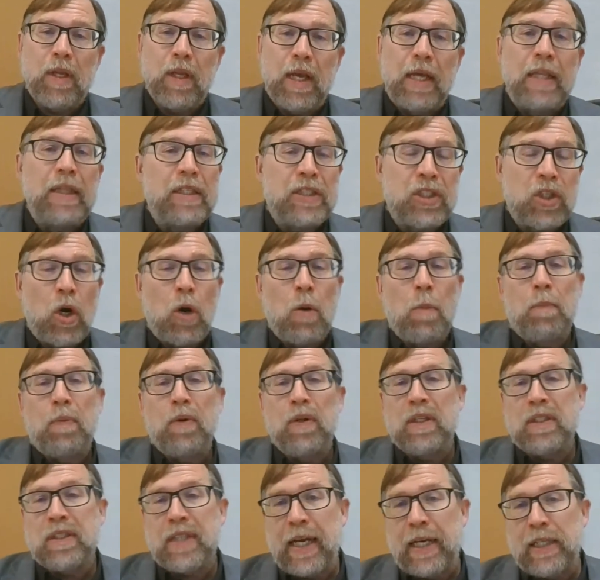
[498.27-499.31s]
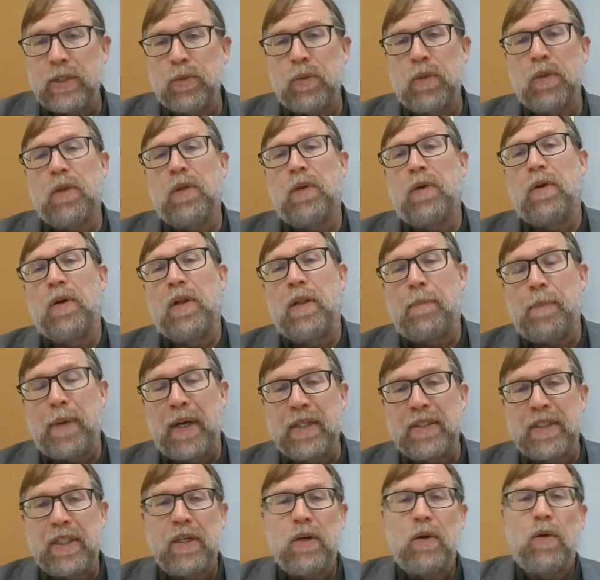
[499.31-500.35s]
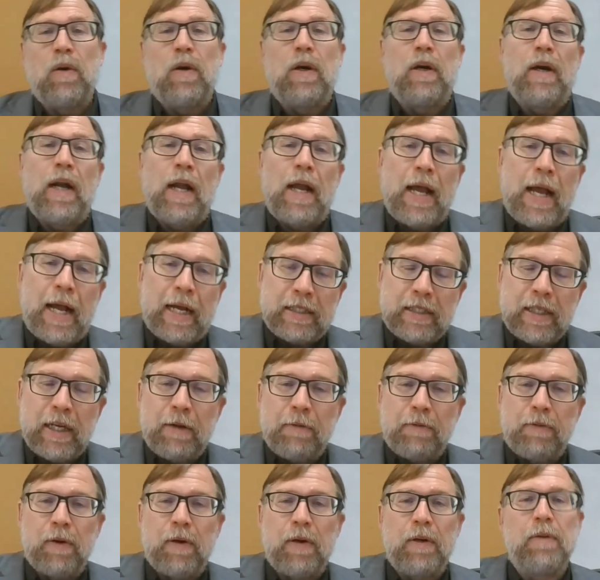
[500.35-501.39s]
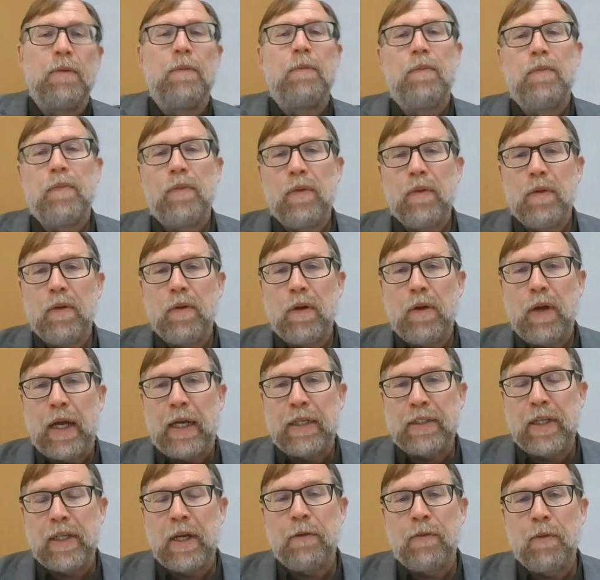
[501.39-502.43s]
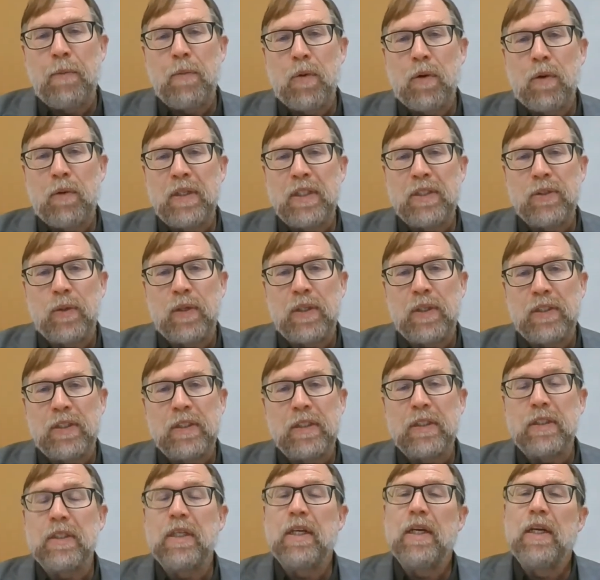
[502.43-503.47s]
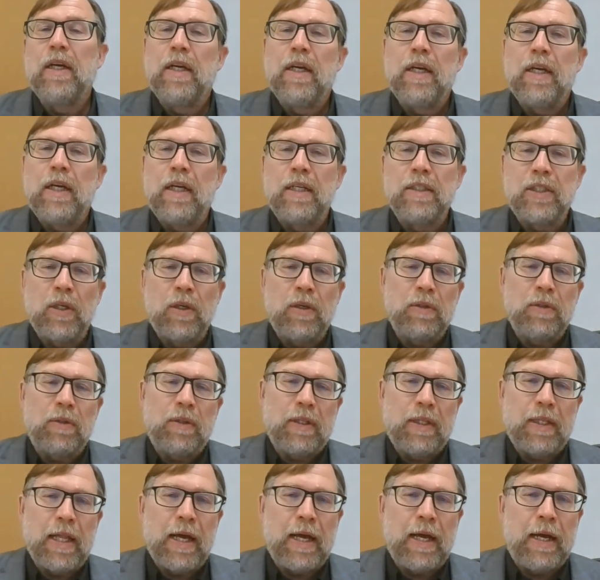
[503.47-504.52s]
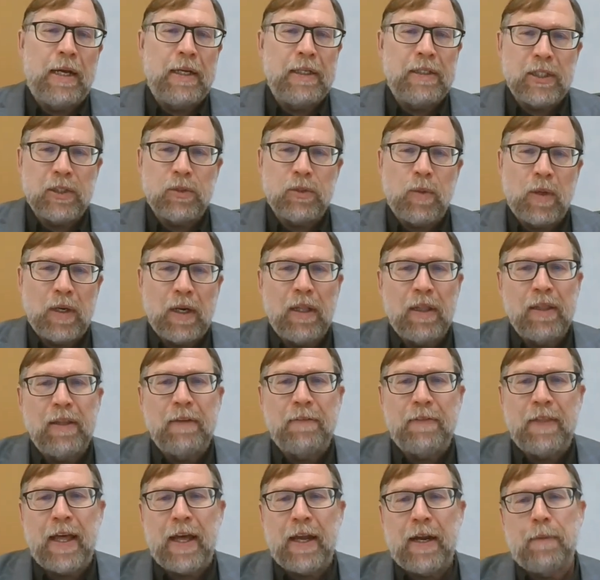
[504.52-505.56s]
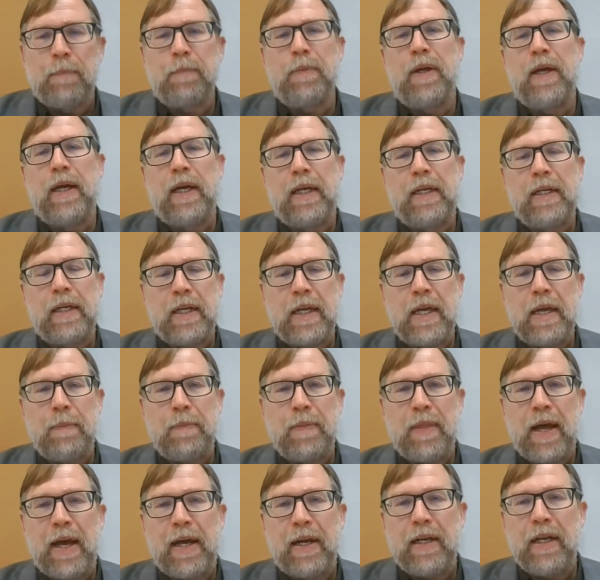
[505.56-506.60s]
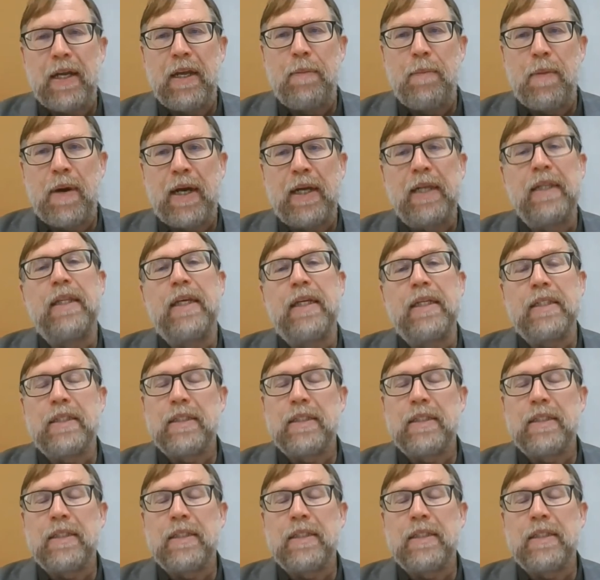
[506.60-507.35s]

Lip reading: in the scope or the schedule or the budget, or asking for more resources. And so just wanted to lift that up and keep that in mind,